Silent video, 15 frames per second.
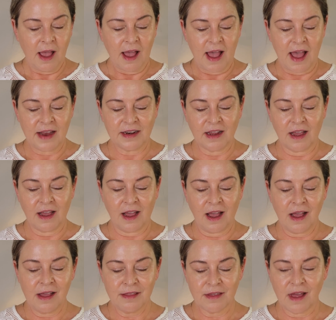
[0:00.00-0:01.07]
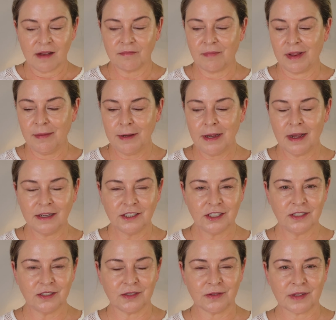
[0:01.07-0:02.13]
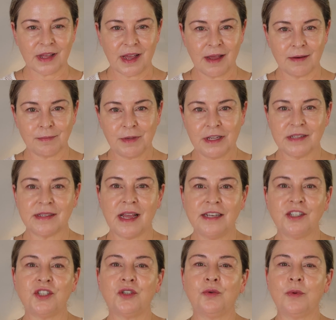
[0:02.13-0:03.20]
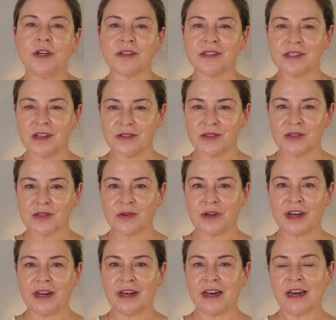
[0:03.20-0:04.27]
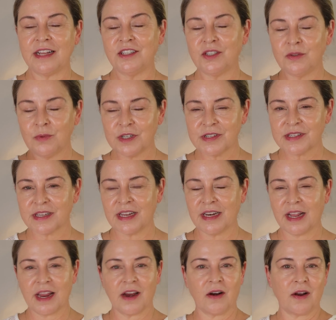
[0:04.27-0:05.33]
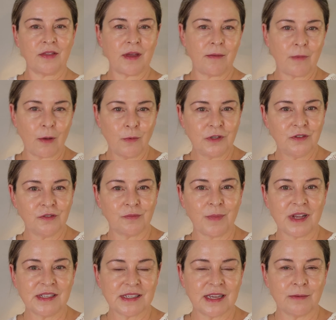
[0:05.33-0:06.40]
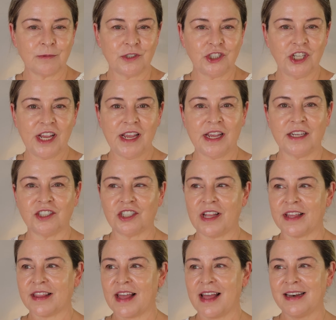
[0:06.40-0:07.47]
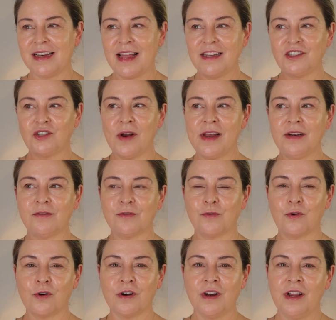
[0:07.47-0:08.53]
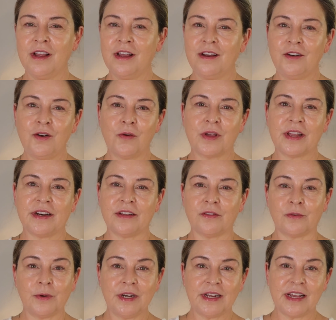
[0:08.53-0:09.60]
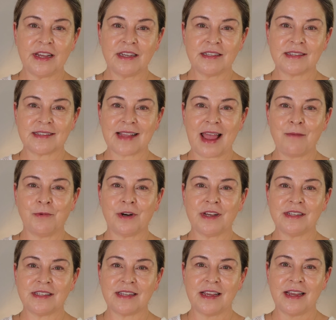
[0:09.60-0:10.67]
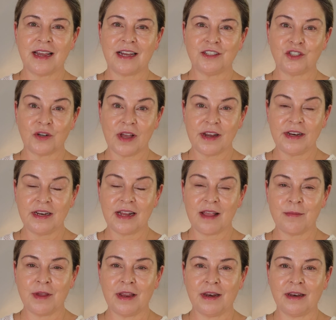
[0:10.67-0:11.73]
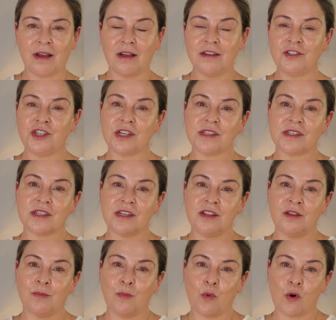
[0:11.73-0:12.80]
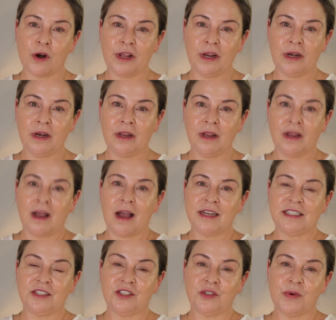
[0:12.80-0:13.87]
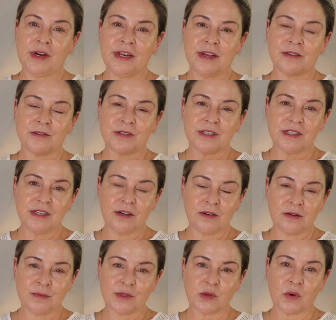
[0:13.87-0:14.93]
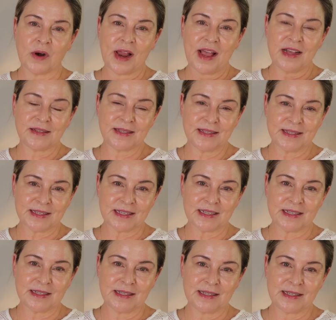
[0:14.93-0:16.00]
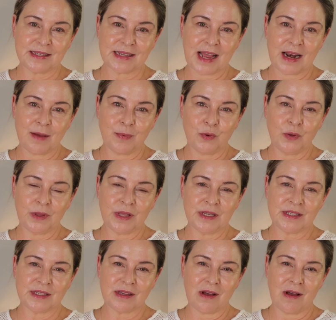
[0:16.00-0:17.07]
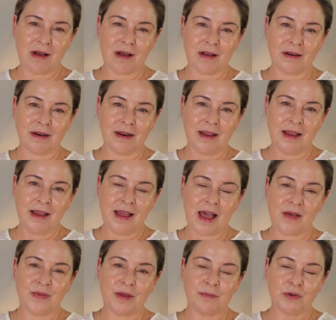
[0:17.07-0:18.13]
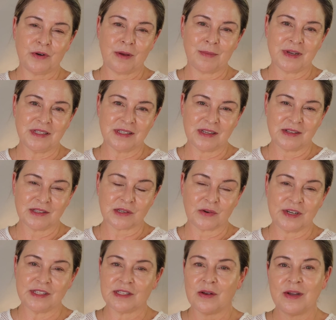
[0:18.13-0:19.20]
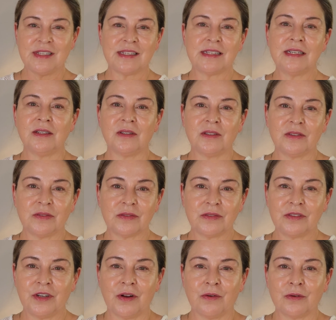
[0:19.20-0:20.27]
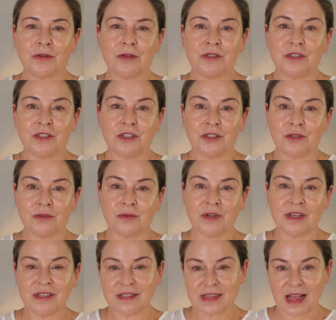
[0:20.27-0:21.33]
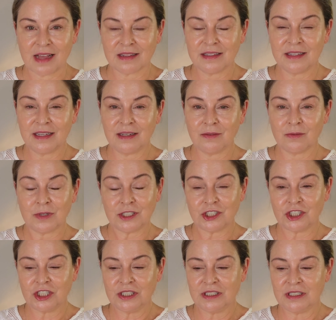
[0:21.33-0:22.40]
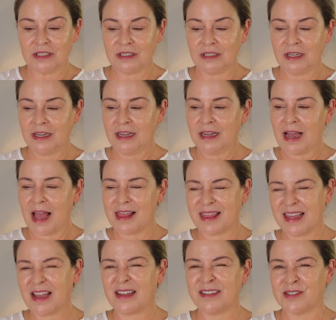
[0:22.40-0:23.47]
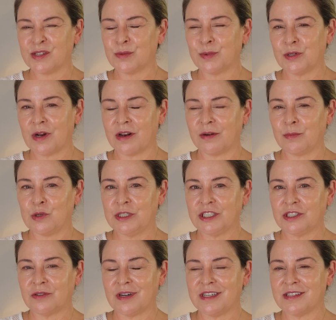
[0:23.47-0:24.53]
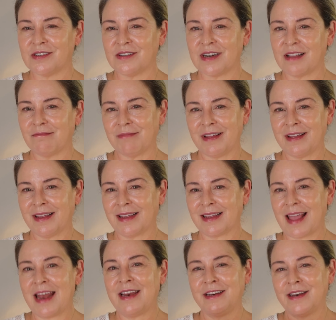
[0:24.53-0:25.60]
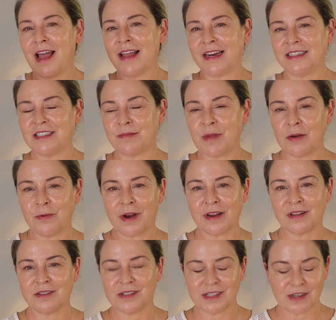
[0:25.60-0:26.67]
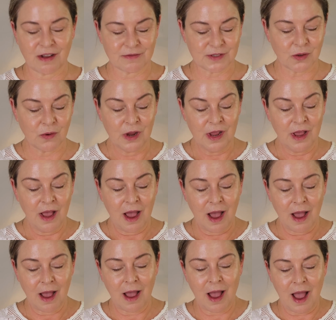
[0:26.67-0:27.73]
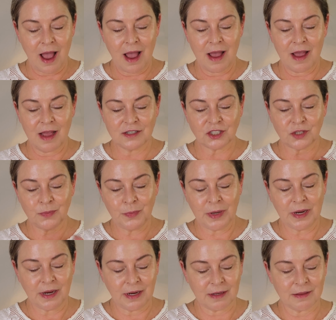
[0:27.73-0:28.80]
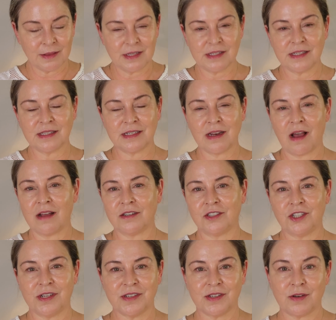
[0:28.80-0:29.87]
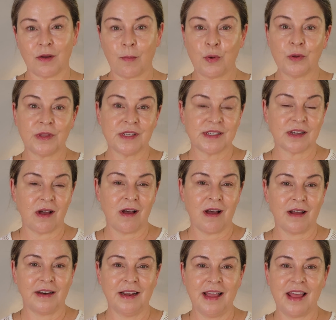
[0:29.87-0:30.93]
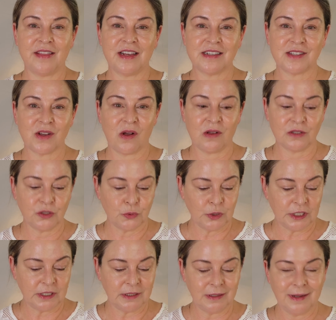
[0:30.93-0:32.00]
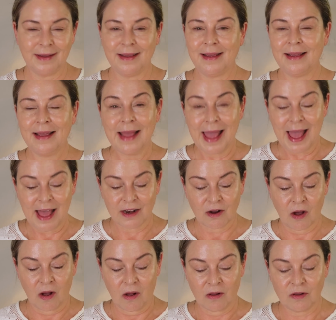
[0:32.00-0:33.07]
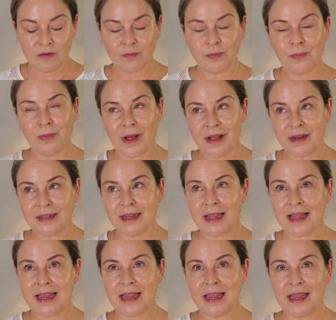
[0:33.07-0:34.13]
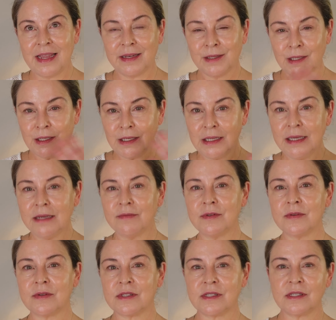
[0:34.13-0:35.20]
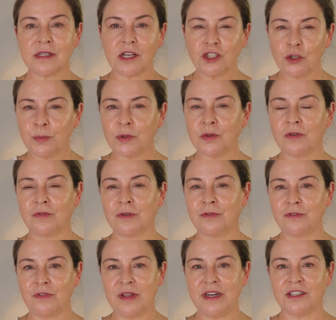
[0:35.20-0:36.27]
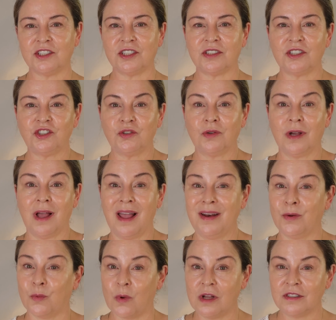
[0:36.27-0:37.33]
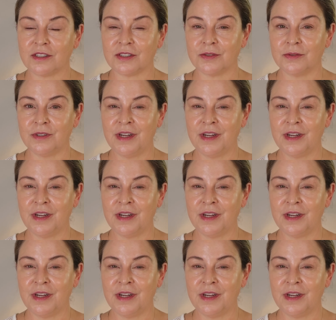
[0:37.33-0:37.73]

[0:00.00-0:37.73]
And I thought, maybe I should do that, because I do wear sunscreen, and I do wear skincare. I thought, I wonder if my skin will change like that. And I tried it for, no kidding, 3 days. And when I say I tried it, I mean just in the morning. I didn't do any other serums or essences, and I put this on and then put on my sunscreen. So I still, you know, couldn't do exactly what she did. I think I also put on a moisturizer, and I'm like, and at night I did my regular stuff. So to me, this is not just put this on and that's all you need at all, but it leaves such a beautiful finish that you kind of want to.